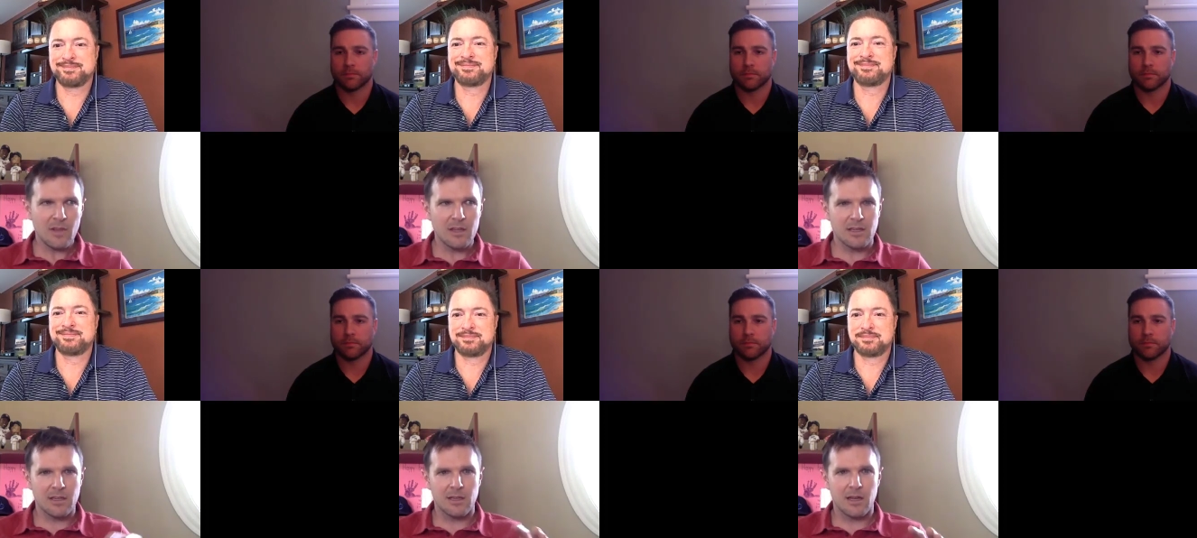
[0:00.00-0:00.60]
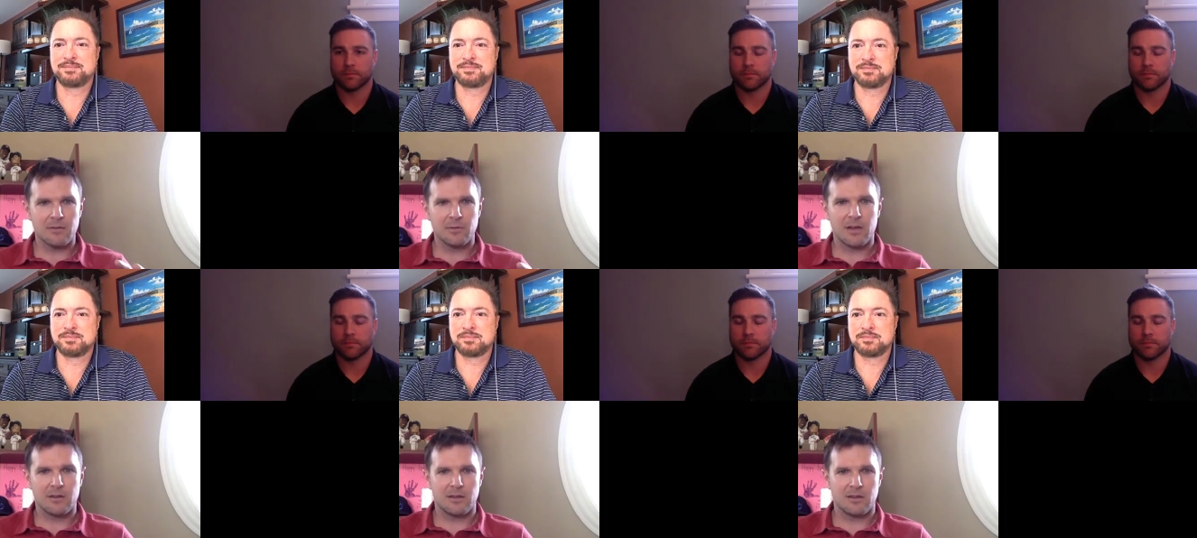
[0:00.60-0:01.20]
Speaker 1: I think a lot of them
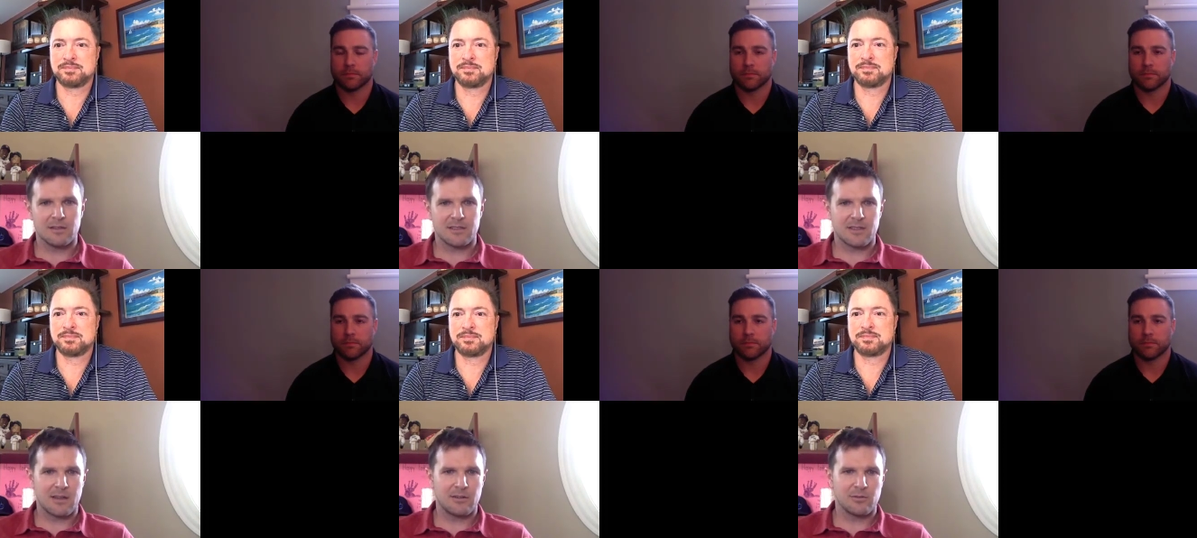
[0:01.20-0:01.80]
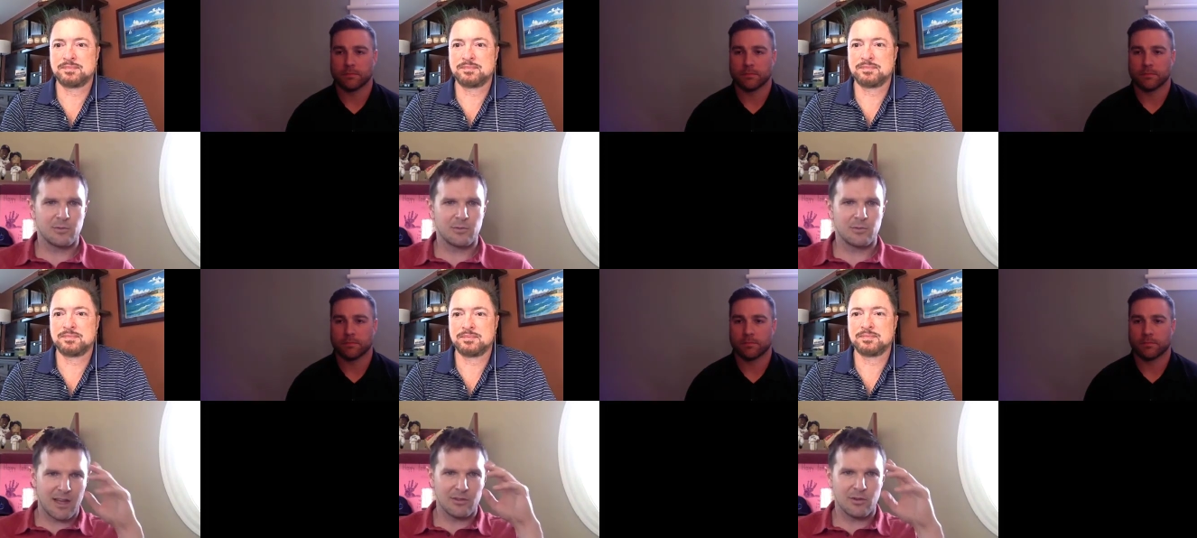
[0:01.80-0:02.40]
get unsettled with
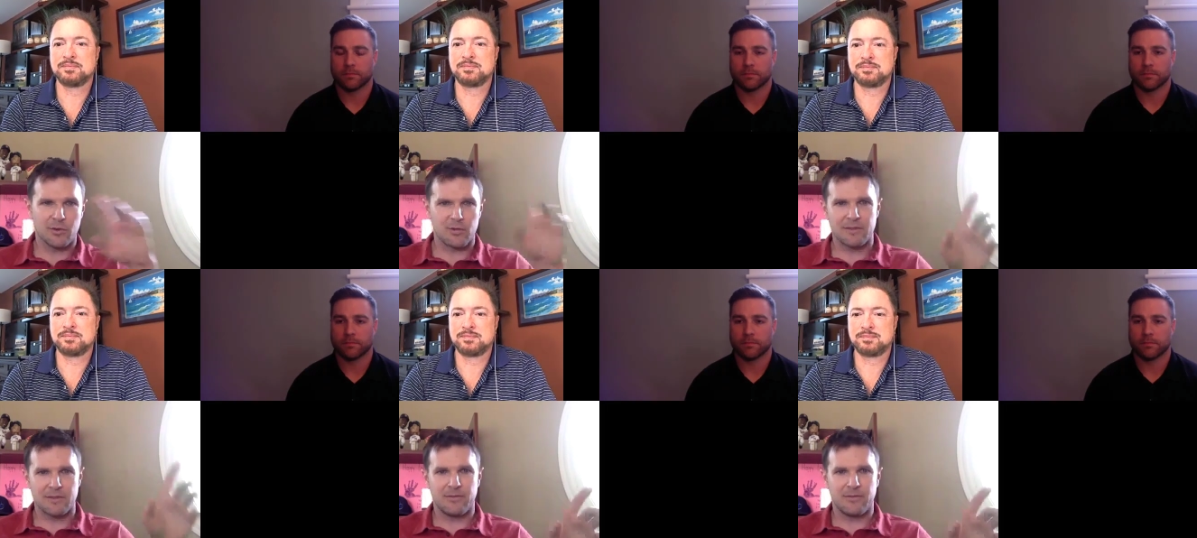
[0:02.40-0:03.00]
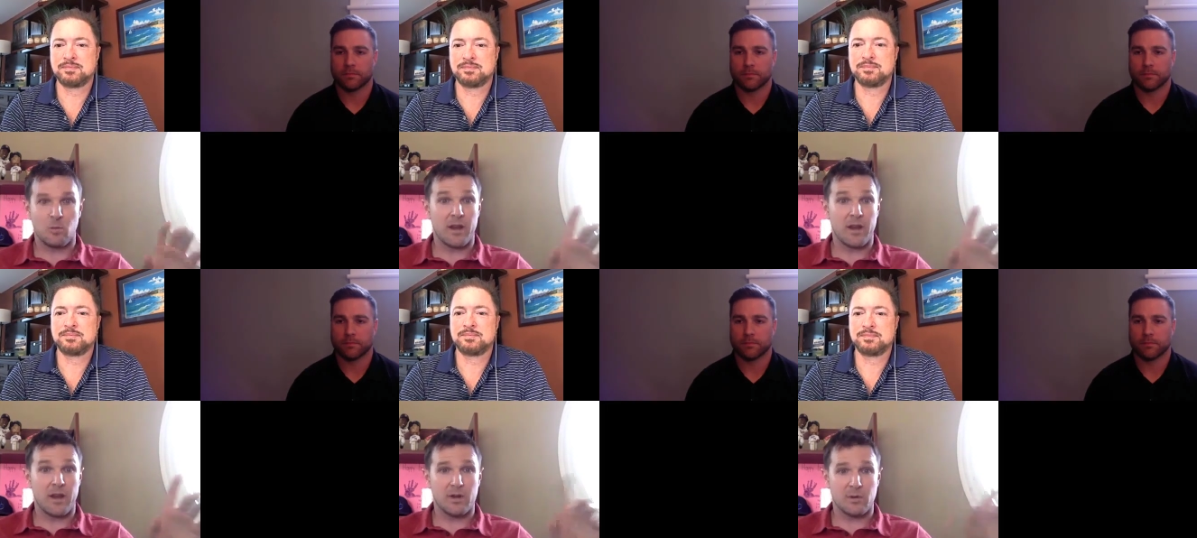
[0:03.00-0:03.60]
not knowing where
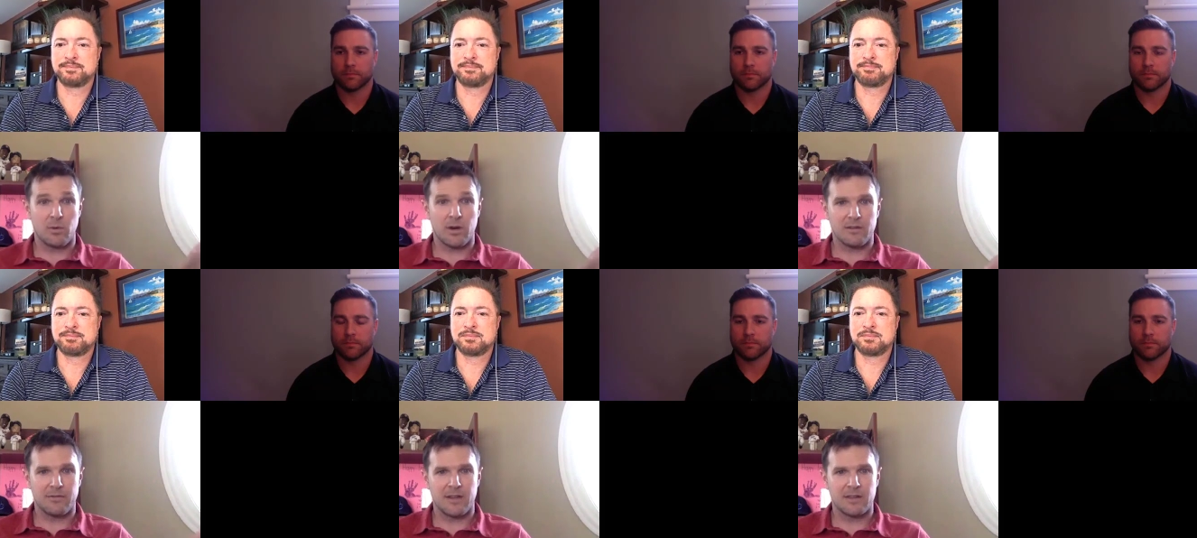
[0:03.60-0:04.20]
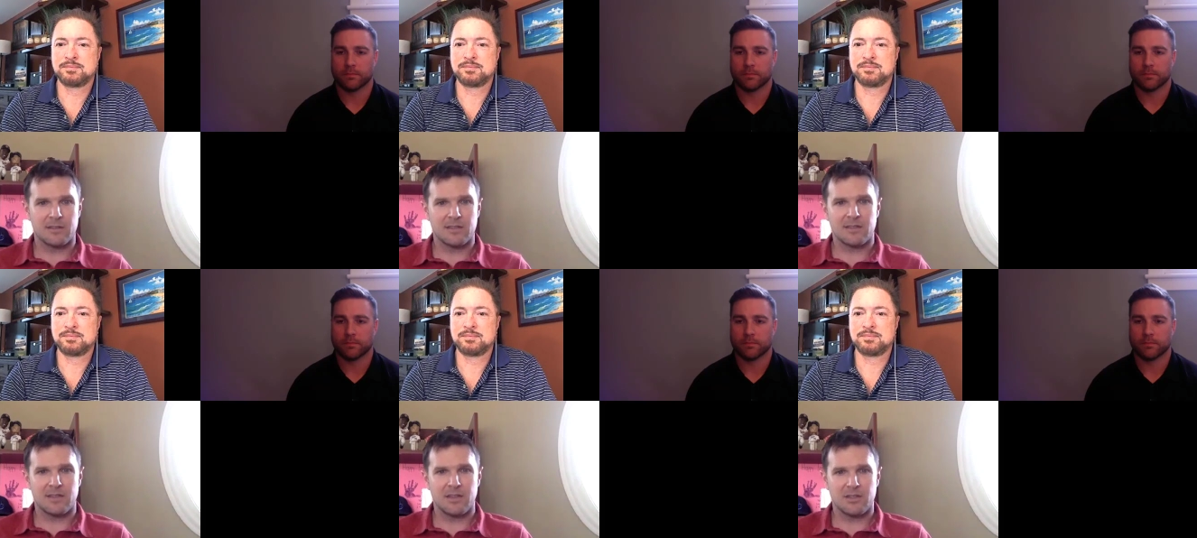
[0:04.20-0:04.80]
the final
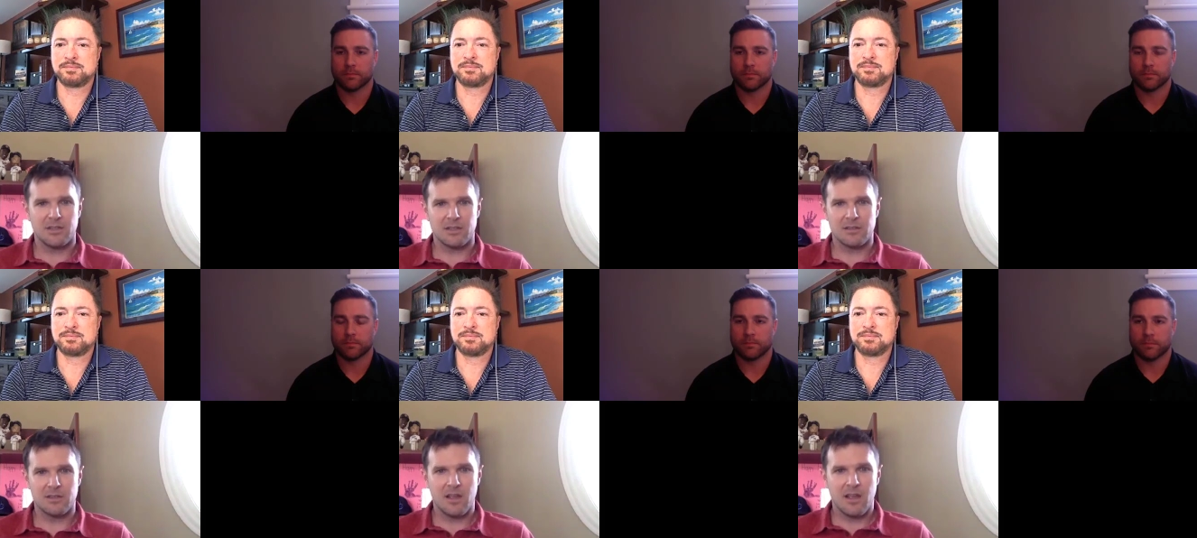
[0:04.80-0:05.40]
destination is,